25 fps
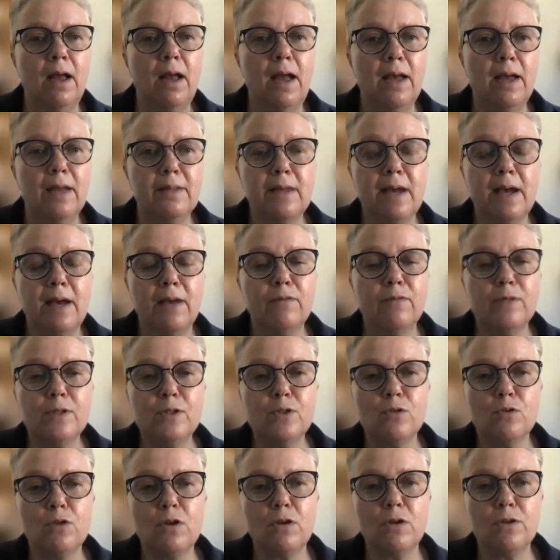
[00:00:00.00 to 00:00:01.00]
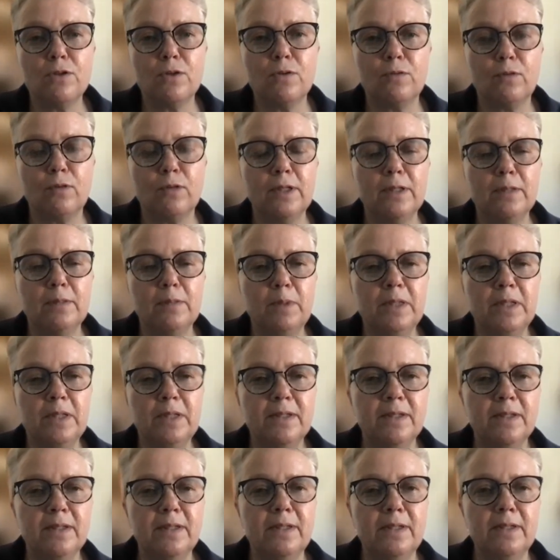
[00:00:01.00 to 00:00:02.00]
And I think the loss of
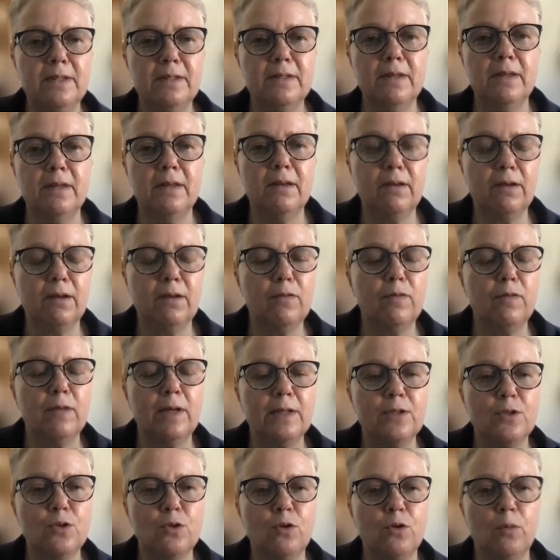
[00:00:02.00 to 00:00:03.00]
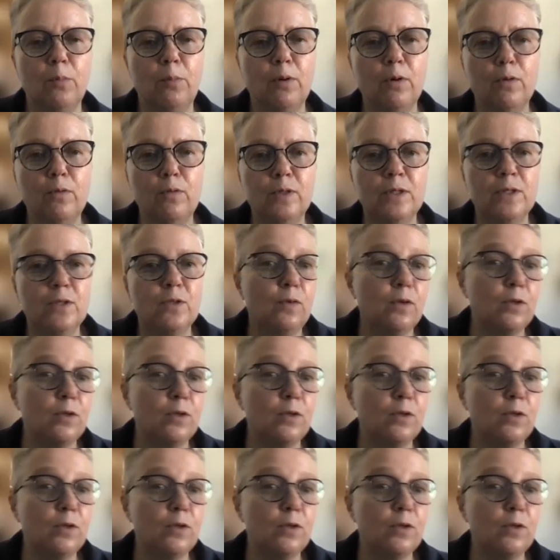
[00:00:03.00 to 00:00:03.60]
credibility reflects a couple of things.